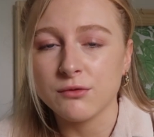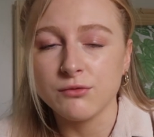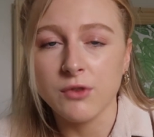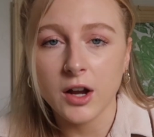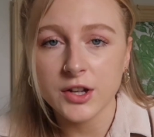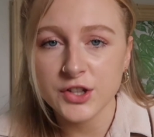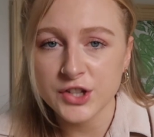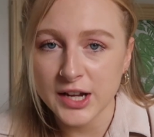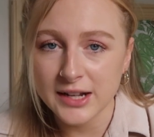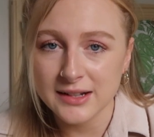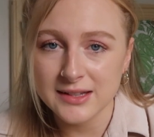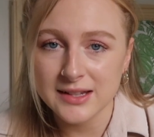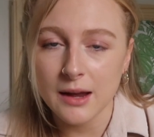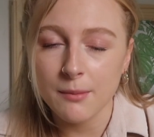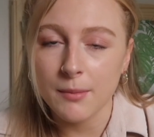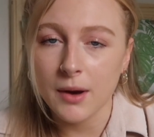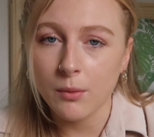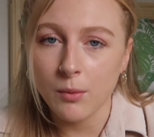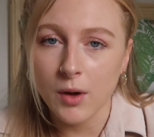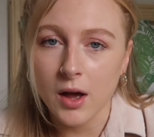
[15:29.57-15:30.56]
rushing to
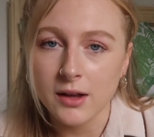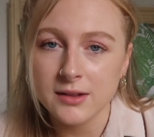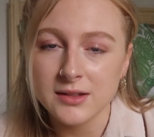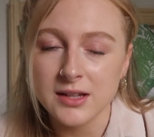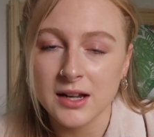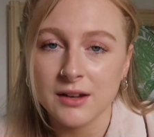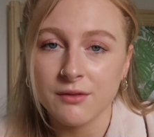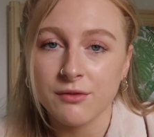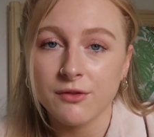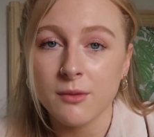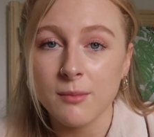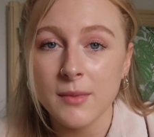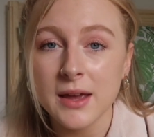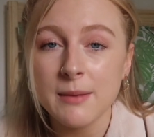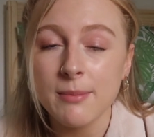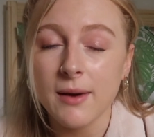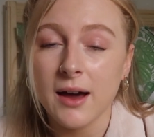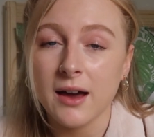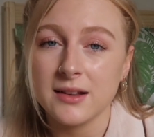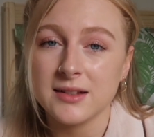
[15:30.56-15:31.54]
get my work done, and for
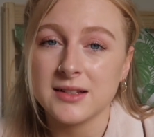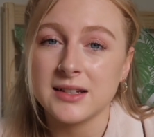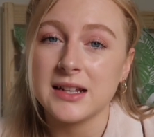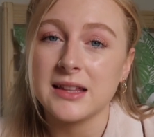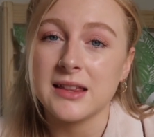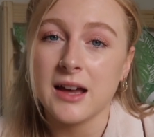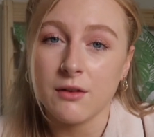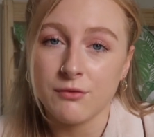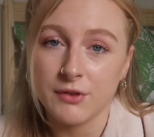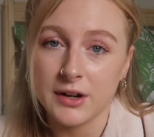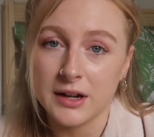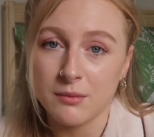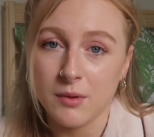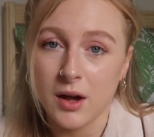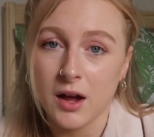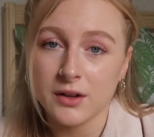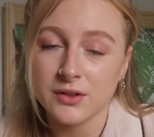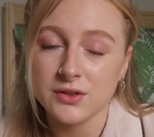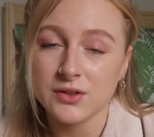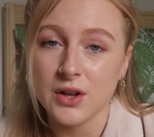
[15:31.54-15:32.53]
me personally that really worked.